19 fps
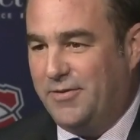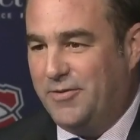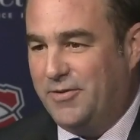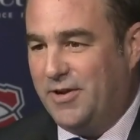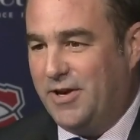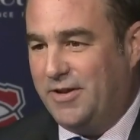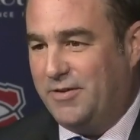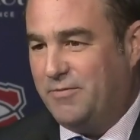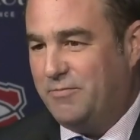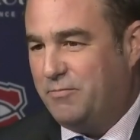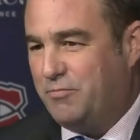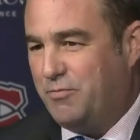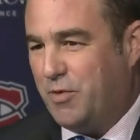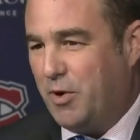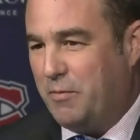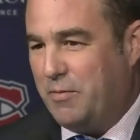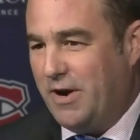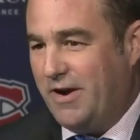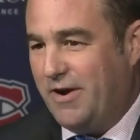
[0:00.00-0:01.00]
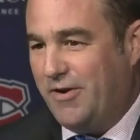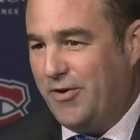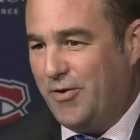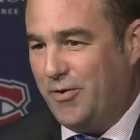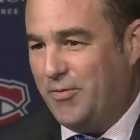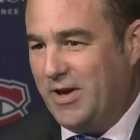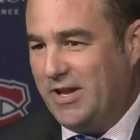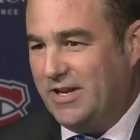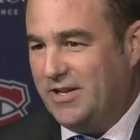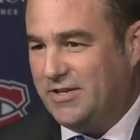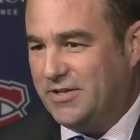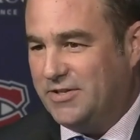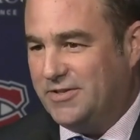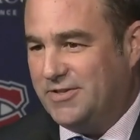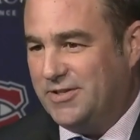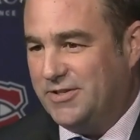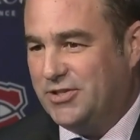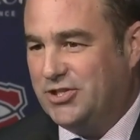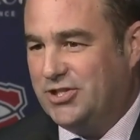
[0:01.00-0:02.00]
we're not prepared or ready to,
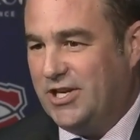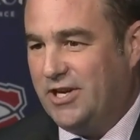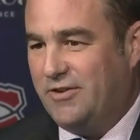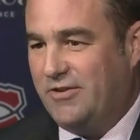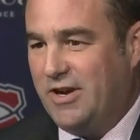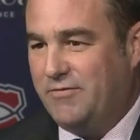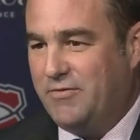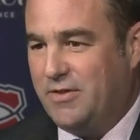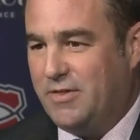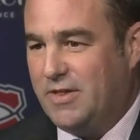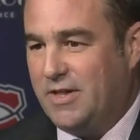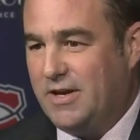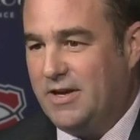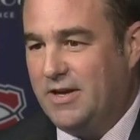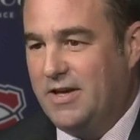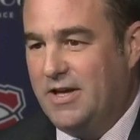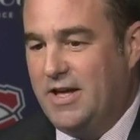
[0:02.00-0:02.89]
to share everything.